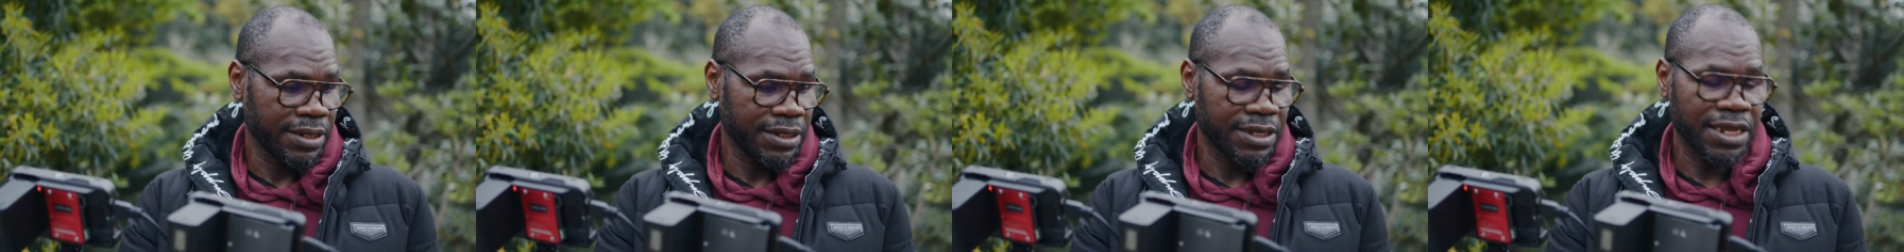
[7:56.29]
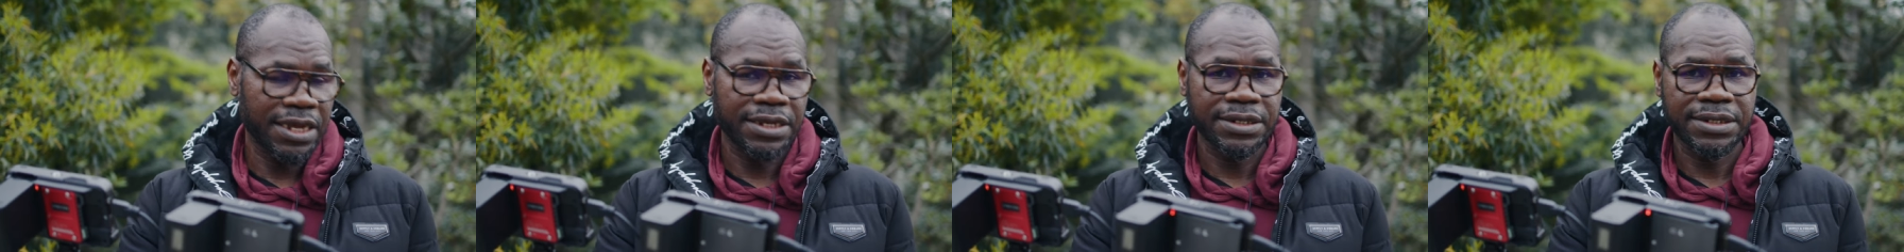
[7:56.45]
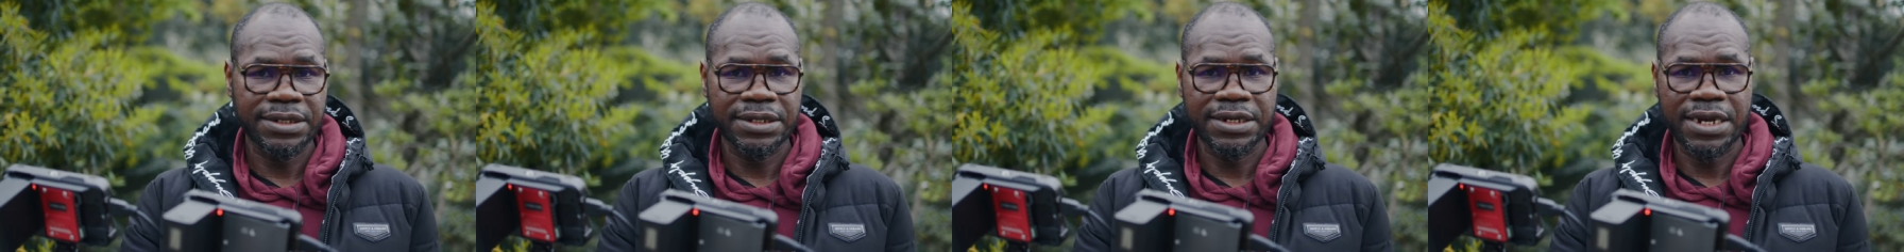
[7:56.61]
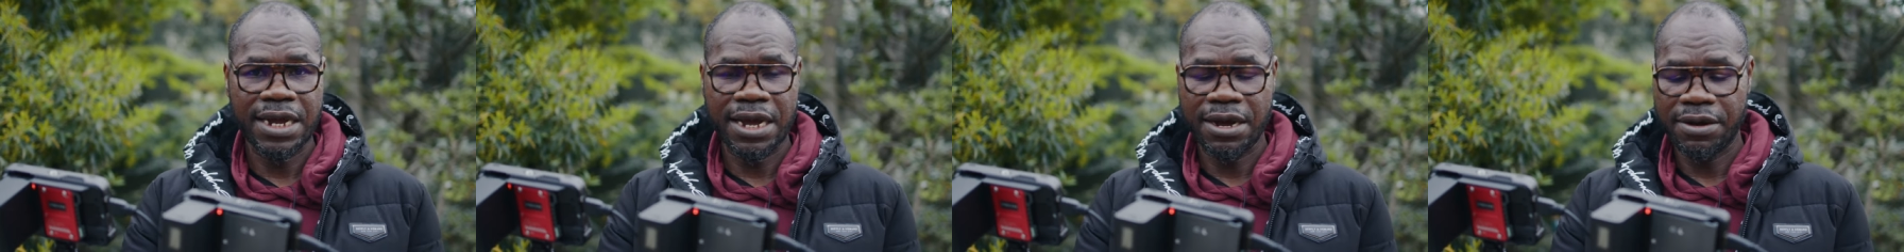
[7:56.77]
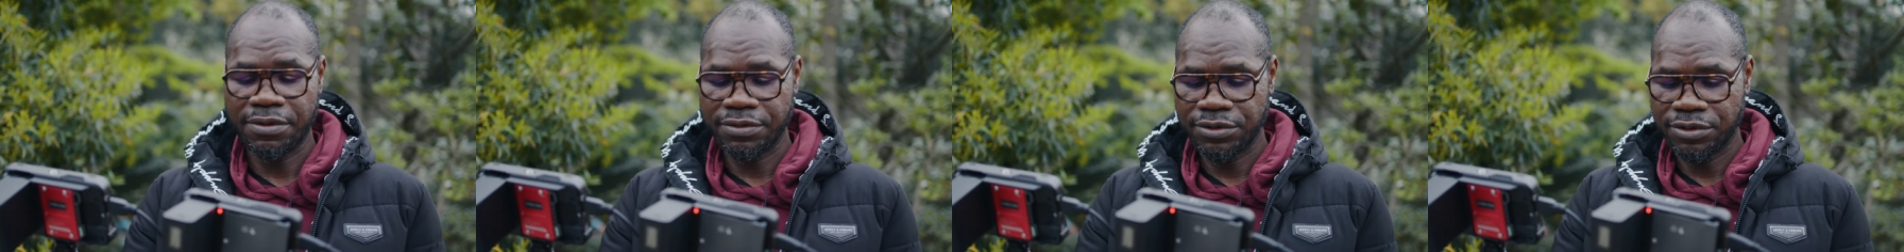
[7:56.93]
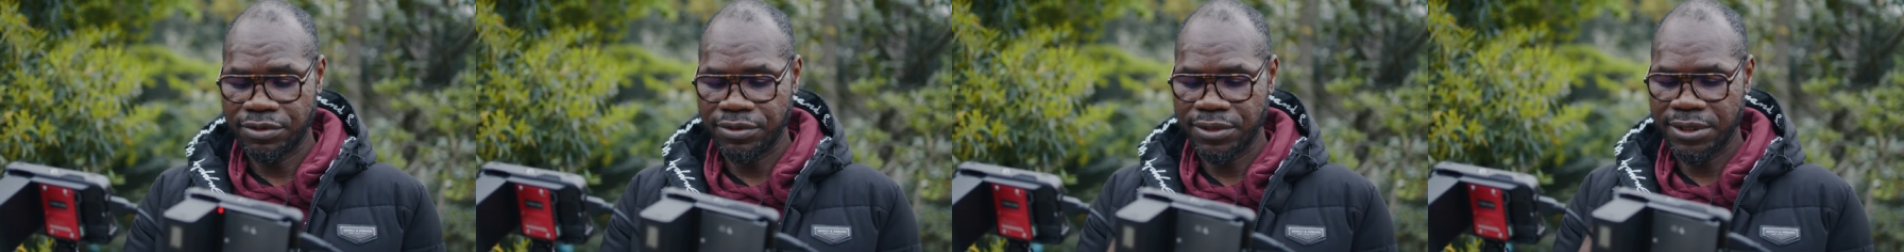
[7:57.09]
test
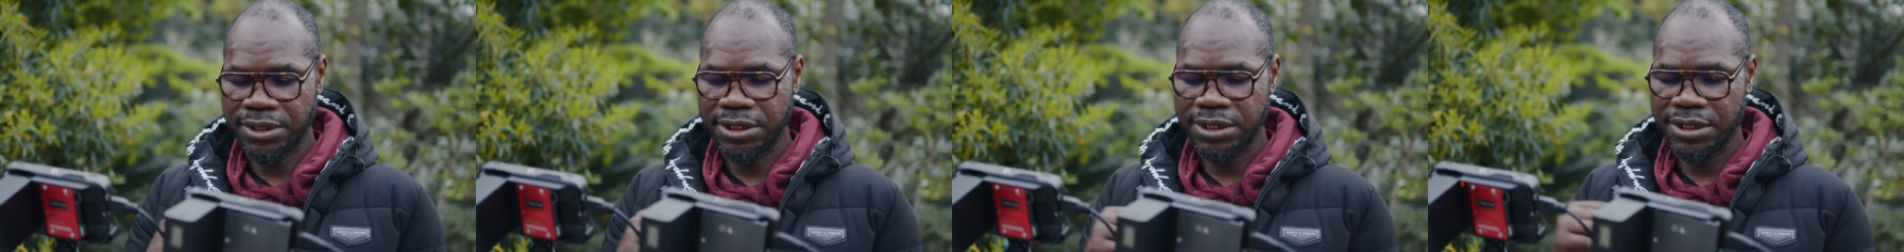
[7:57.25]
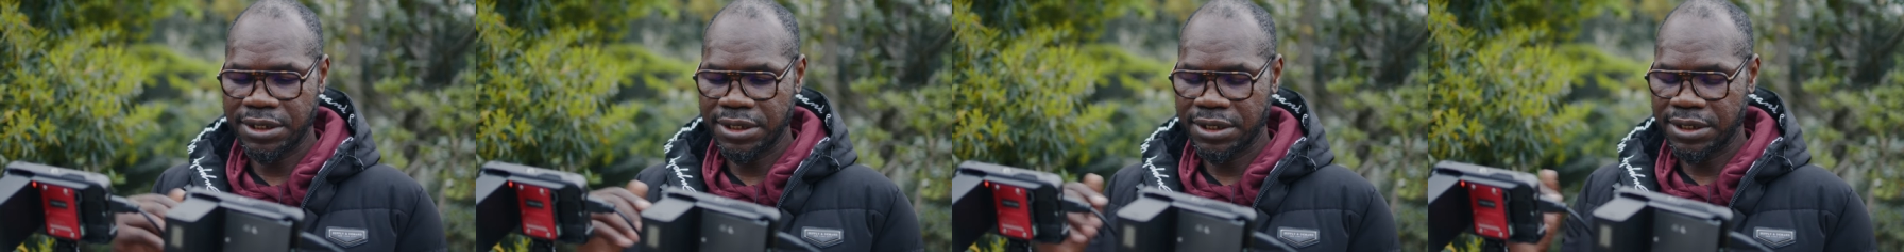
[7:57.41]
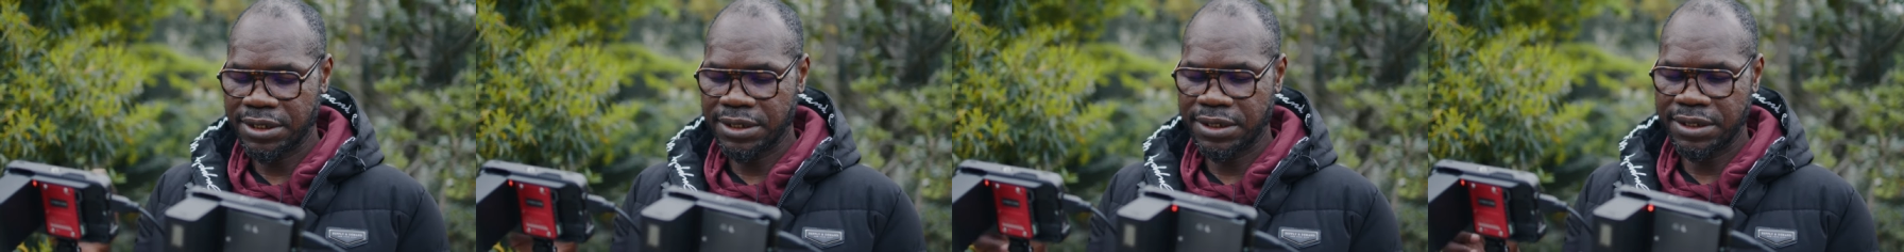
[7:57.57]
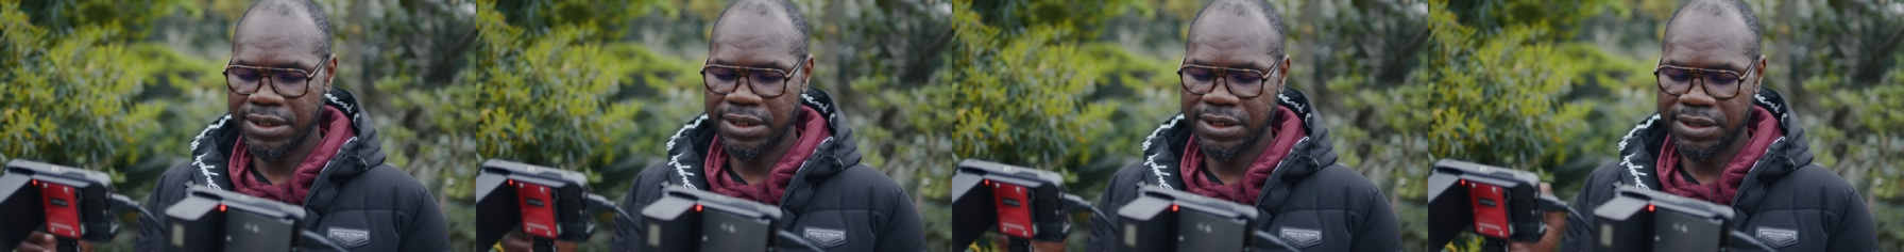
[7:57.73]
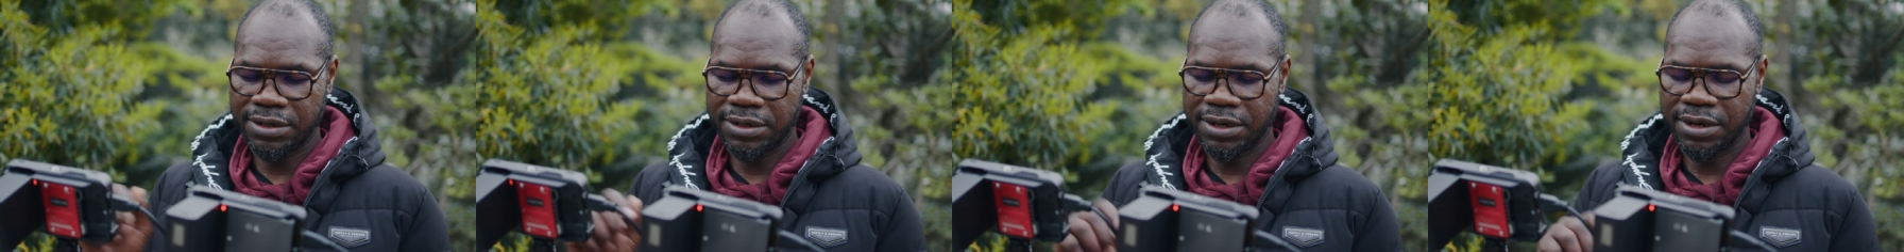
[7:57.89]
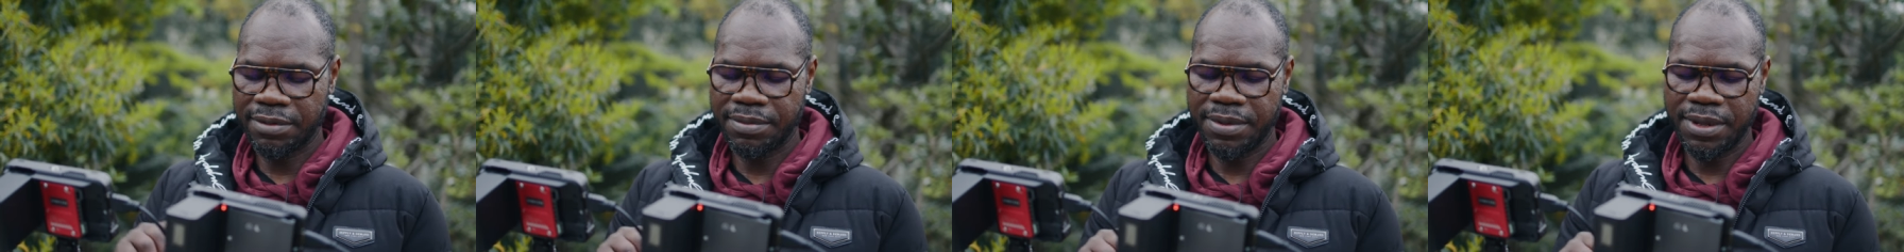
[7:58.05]
now to see is it
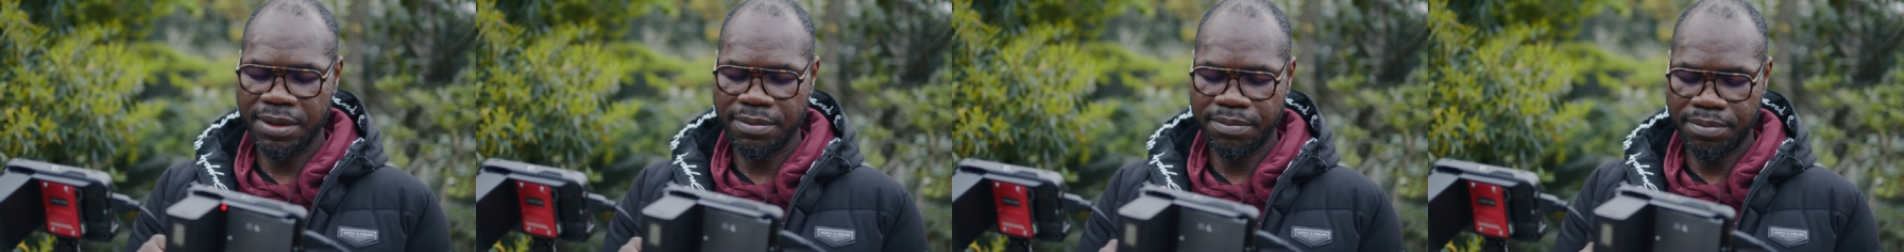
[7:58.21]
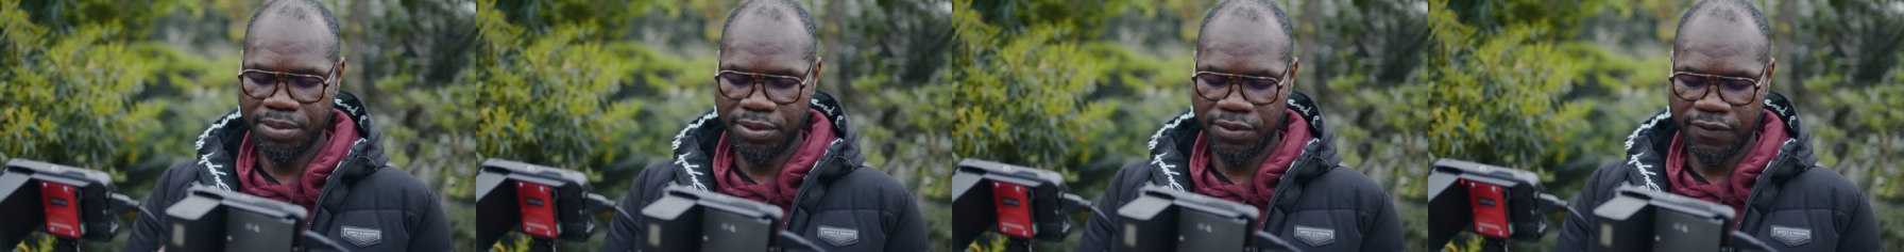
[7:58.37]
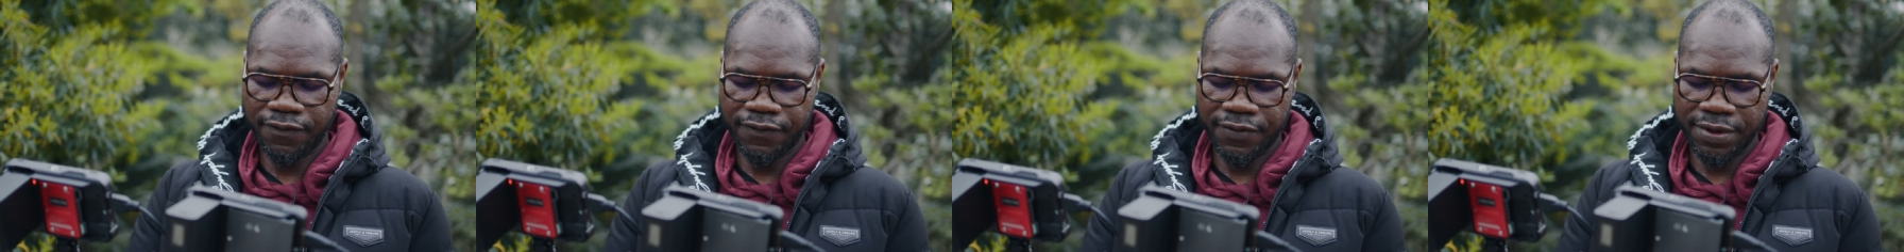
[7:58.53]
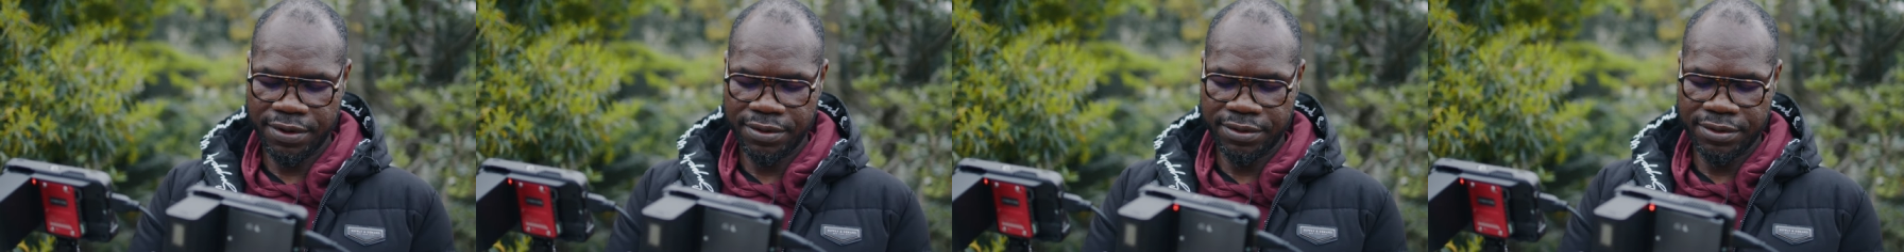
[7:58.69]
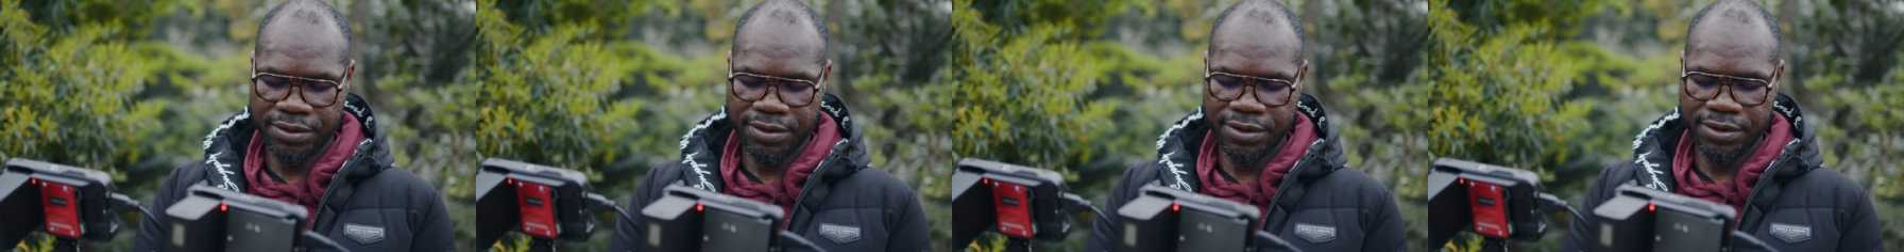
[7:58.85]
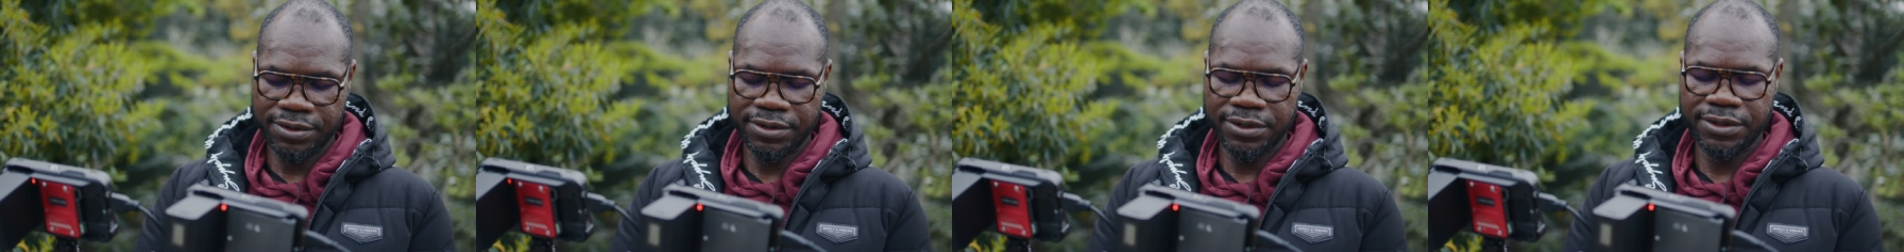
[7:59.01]
gonna be improving or
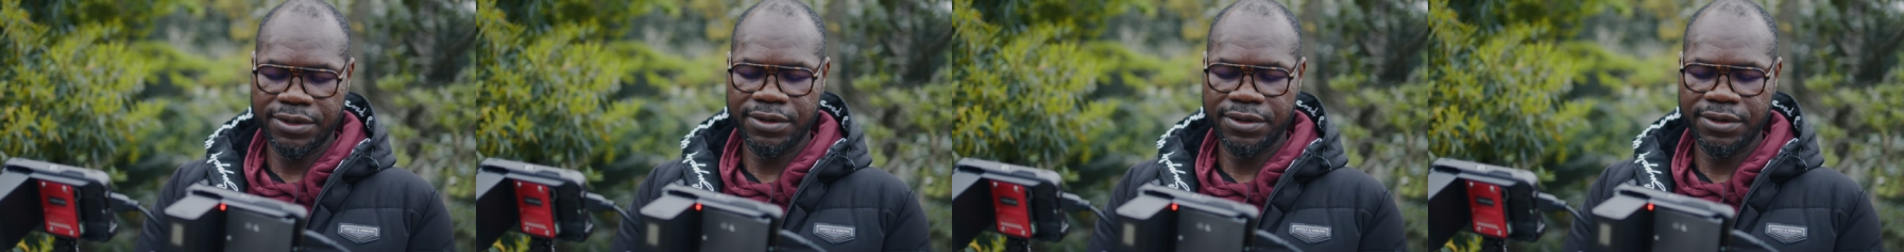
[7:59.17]
not.